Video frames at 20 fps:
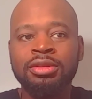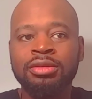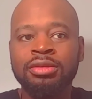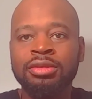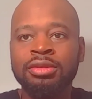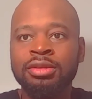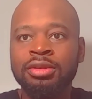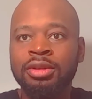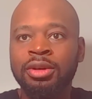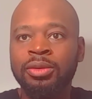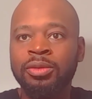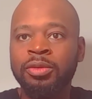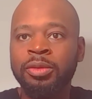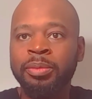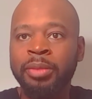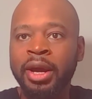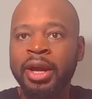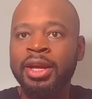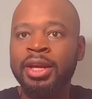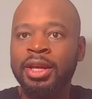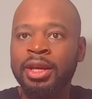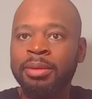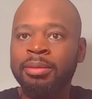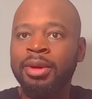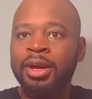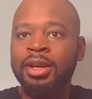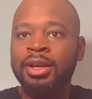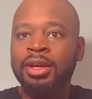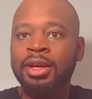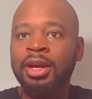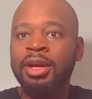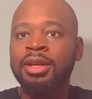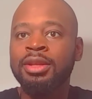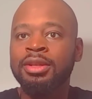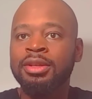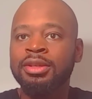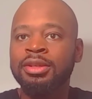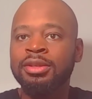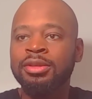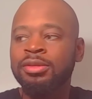you know, we might get back
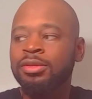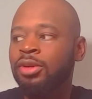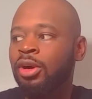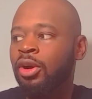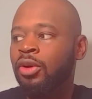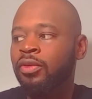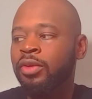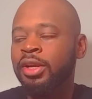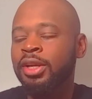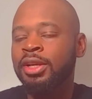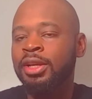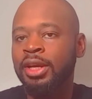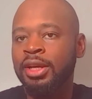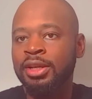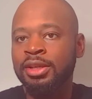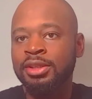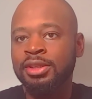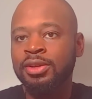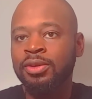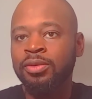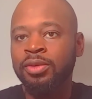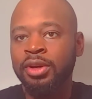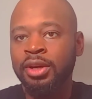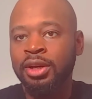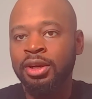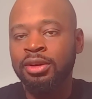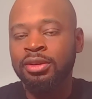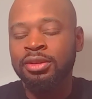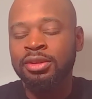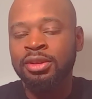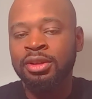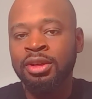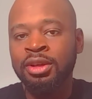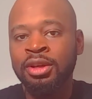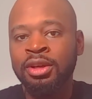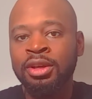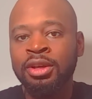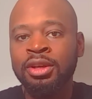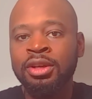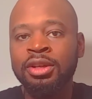together and you already dating someone
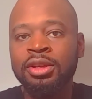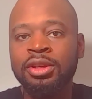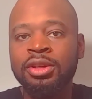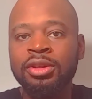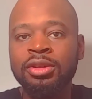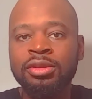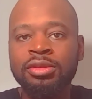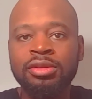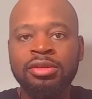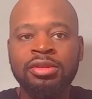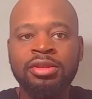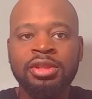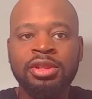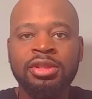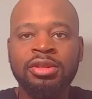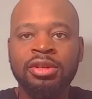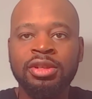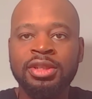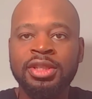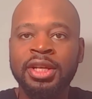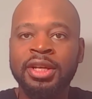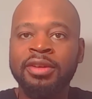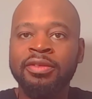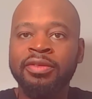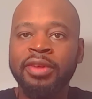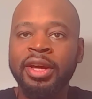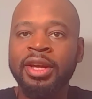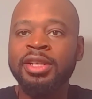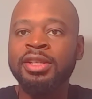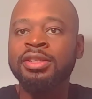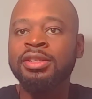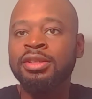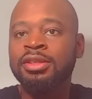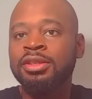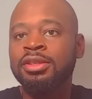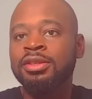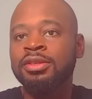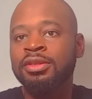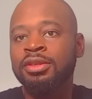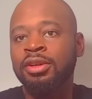else. You you just gonna take advantage
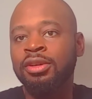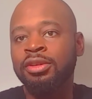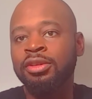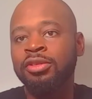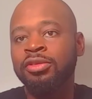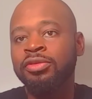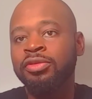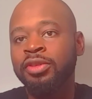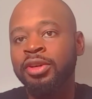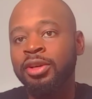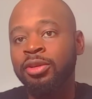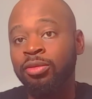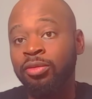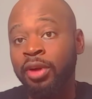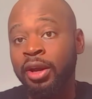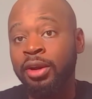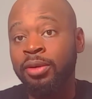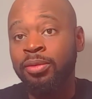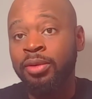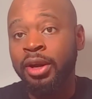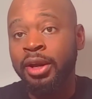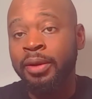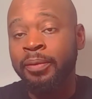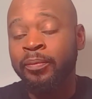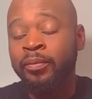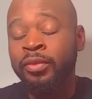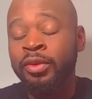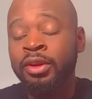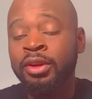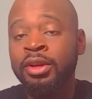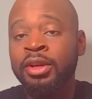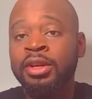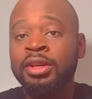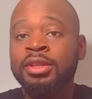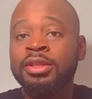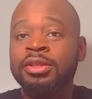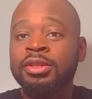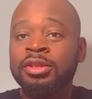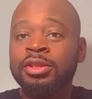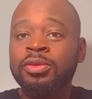of, you know, your freedom right away.
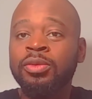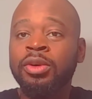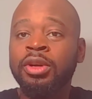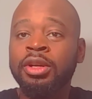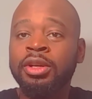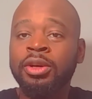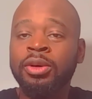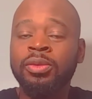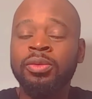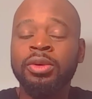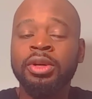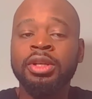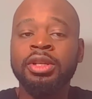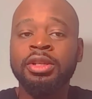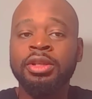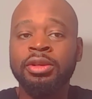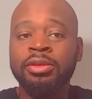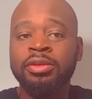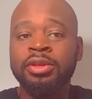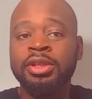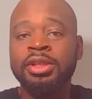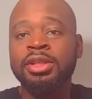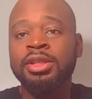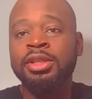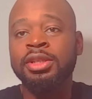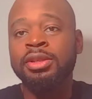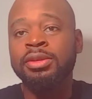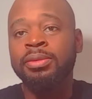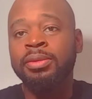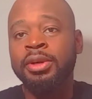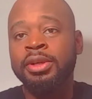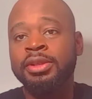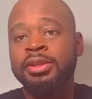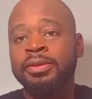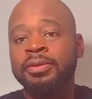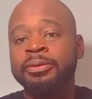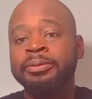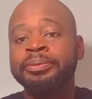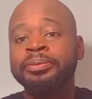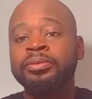So you wanna know what to do in this situation.
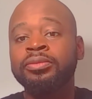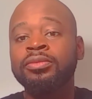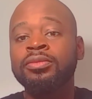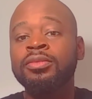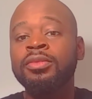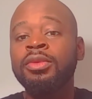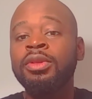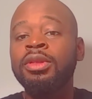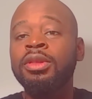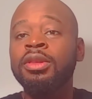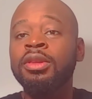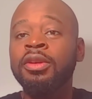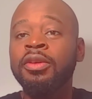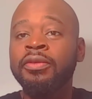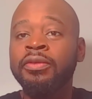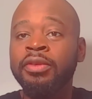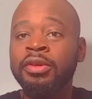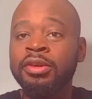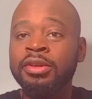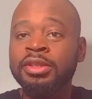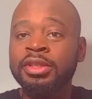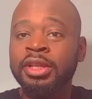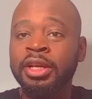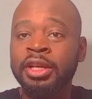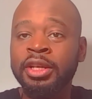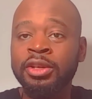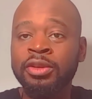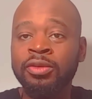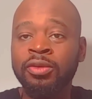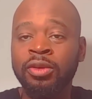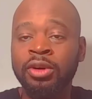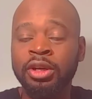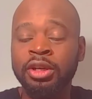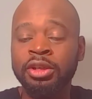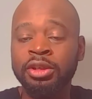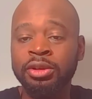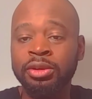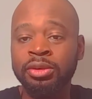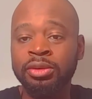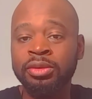The first thing you wanna
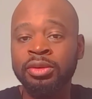do